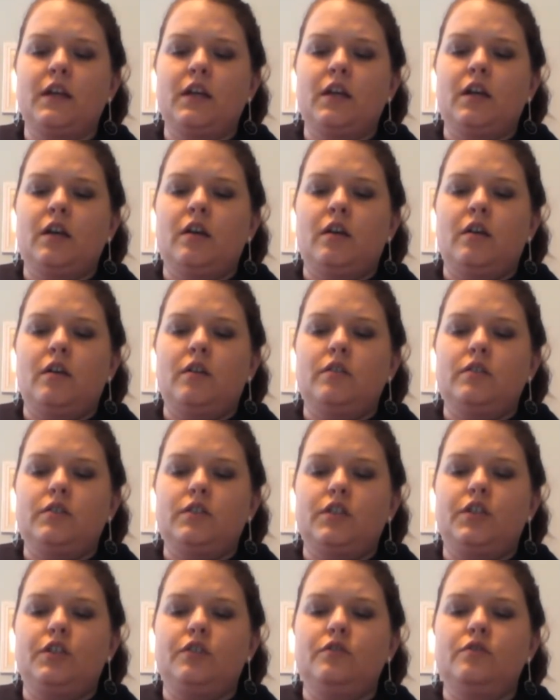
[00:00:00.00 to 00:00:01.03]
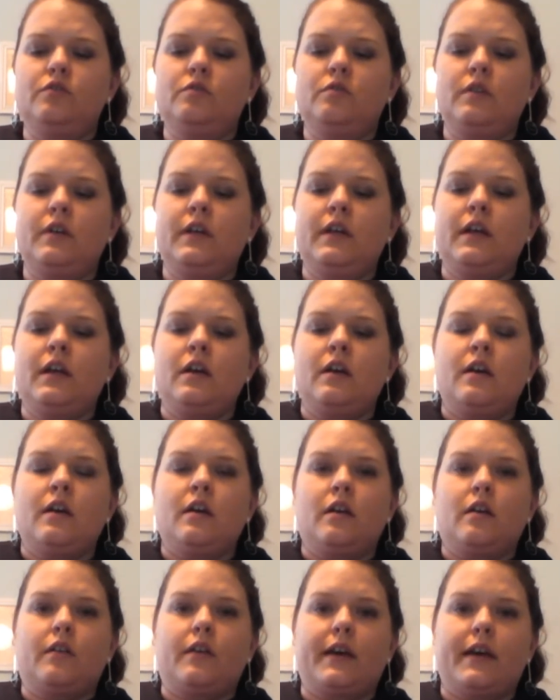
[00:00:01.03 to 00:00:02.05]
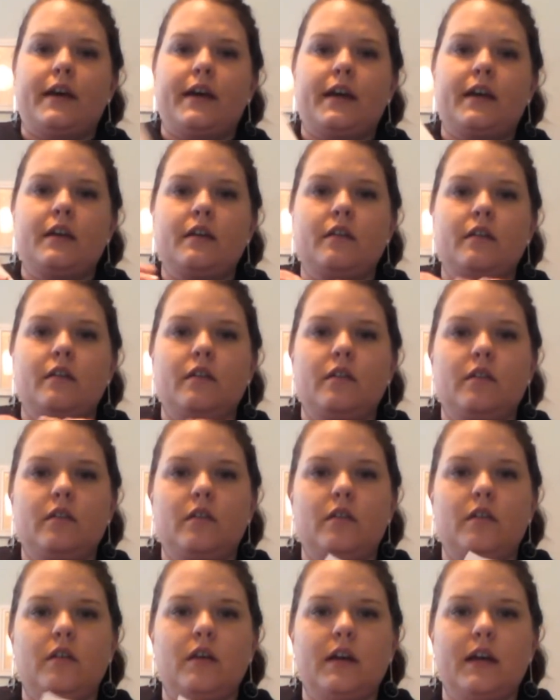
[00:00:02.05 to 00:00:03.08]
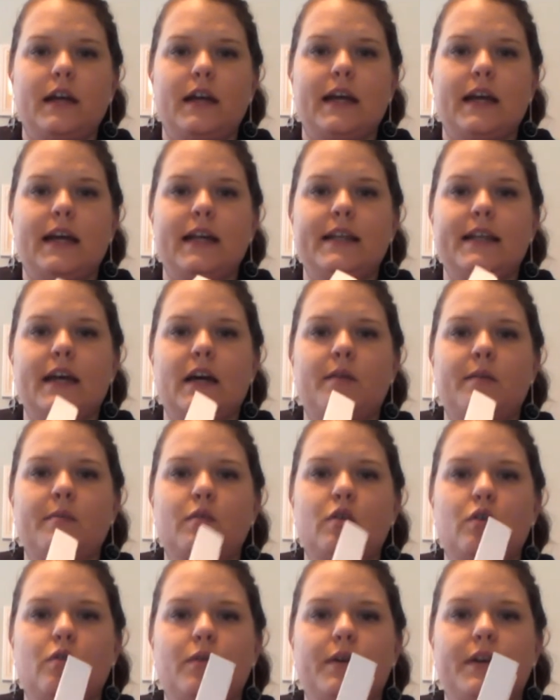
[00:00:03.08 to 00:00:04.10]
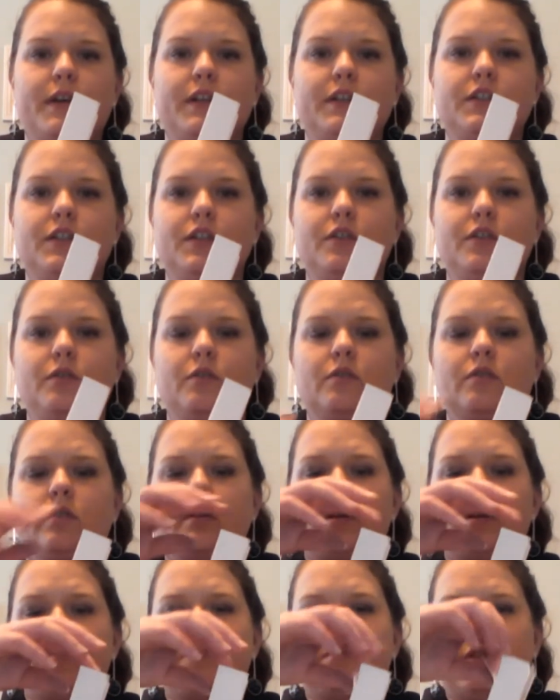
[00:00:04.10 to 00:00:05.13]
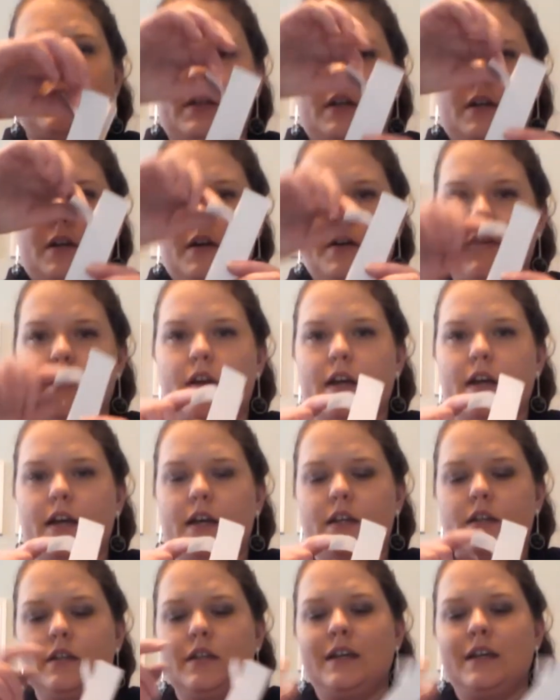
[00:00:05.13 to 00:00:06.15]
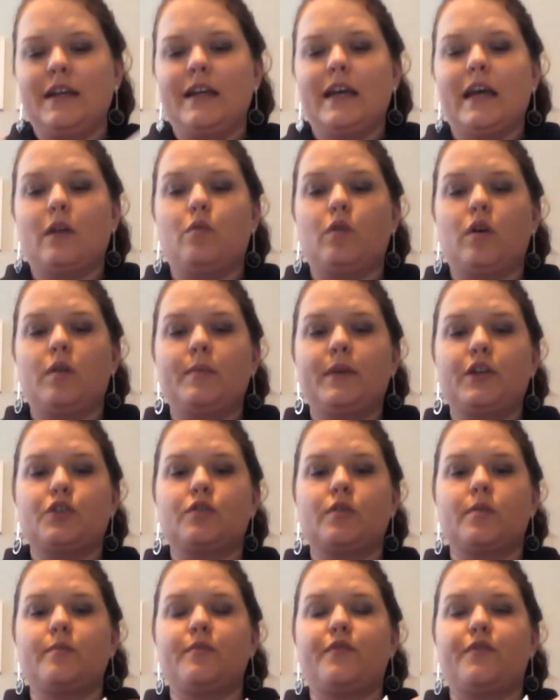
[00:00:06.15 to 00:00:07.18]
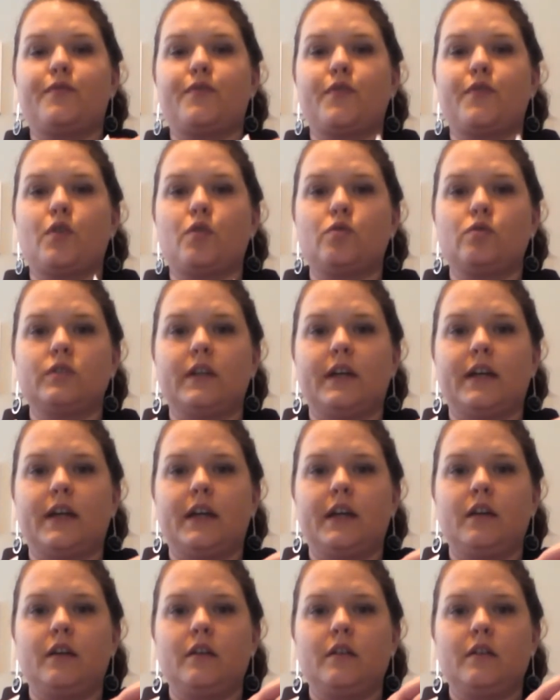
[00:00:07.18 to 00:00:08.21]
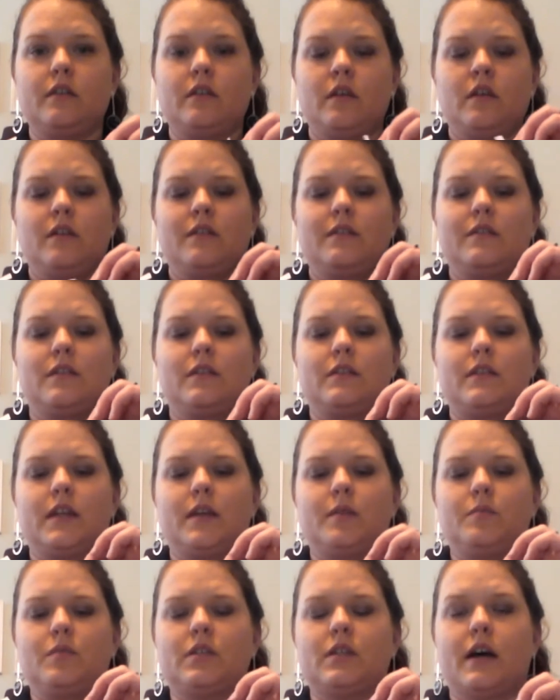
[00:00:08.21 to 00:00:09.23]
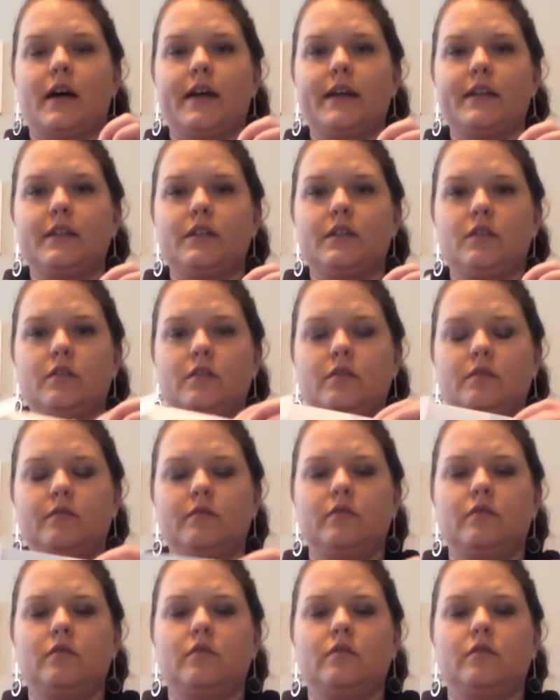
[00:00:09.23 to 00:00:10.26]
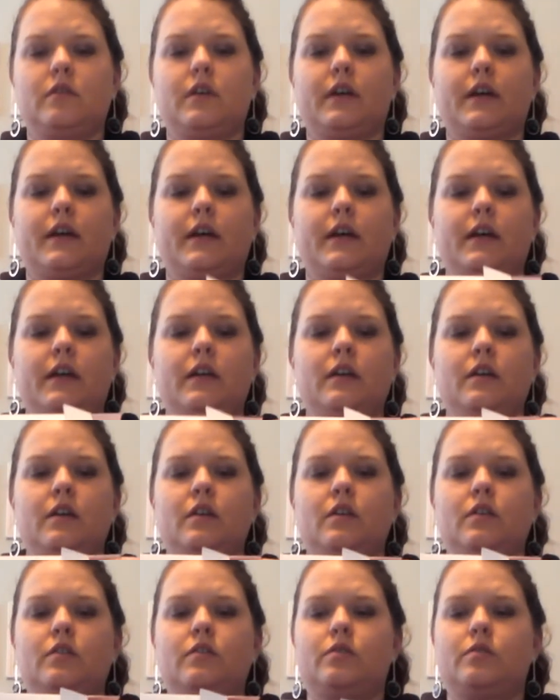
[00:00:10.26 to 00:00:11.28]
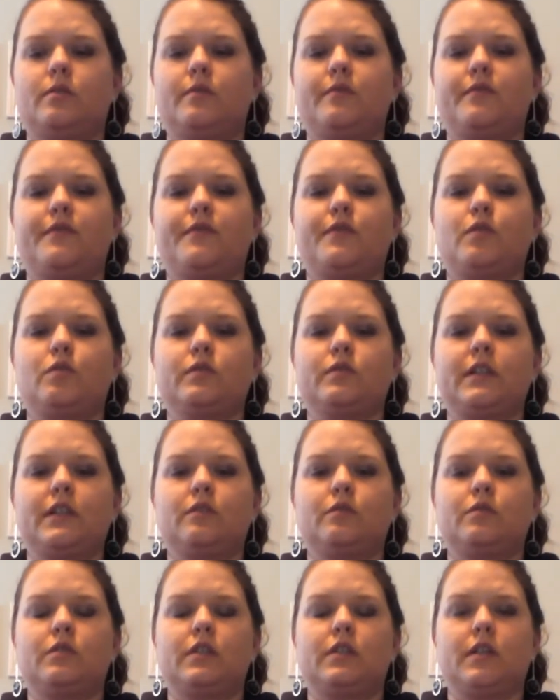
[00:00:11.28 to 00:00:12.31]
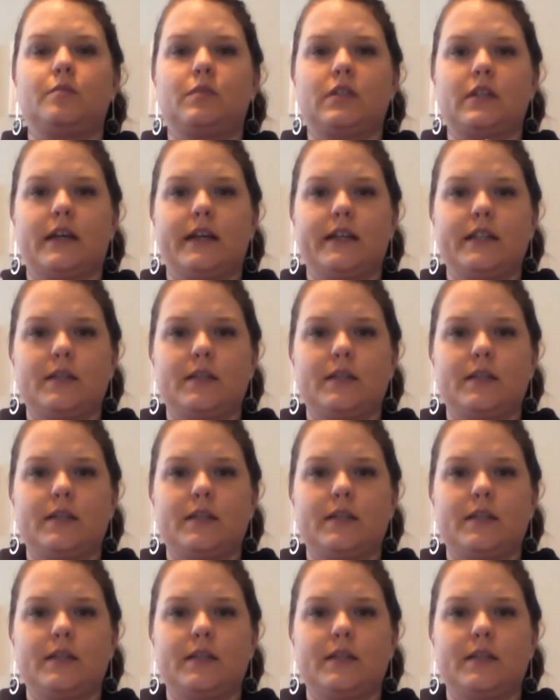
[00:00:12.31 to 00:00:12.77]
2, okay? And now I'm going to come to the other end, and I want to make sure I'm folding the same sides, okay? So I'm folding those same sides back,